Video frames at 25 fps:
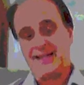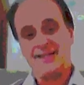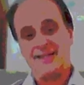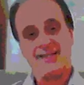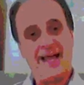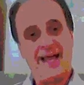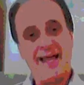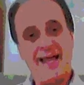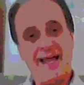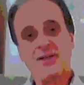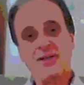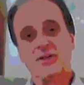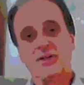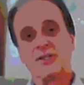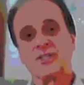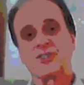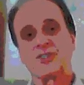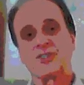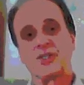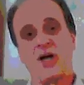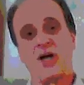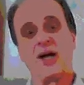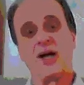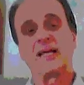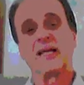Daniel is
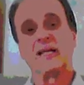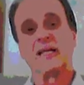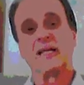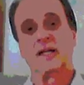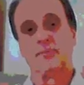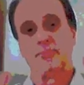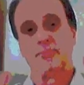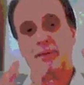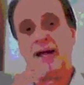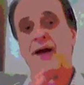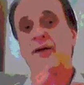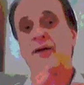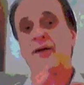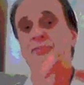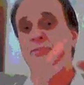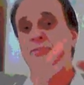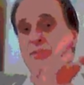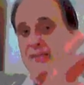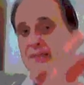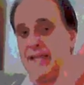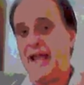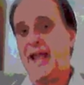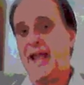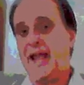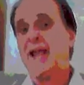talking about
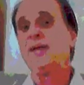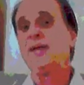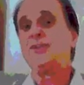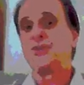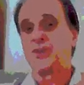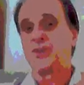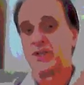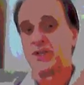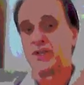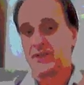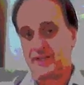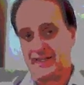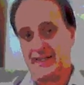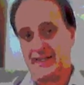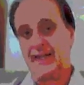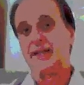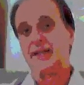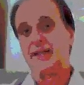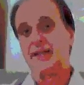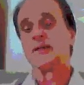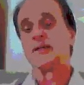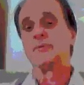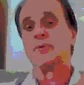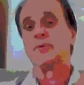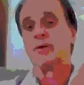the ancient
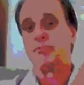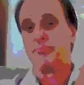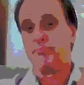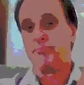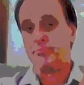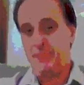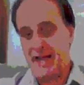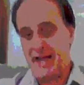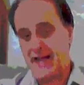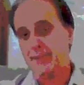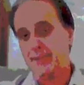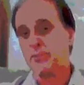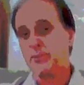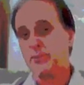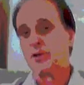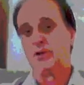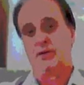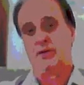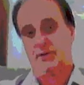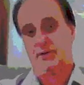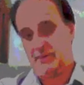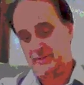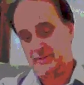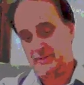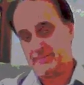kingdom of
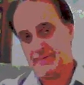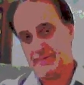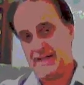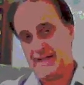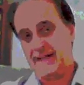Babylon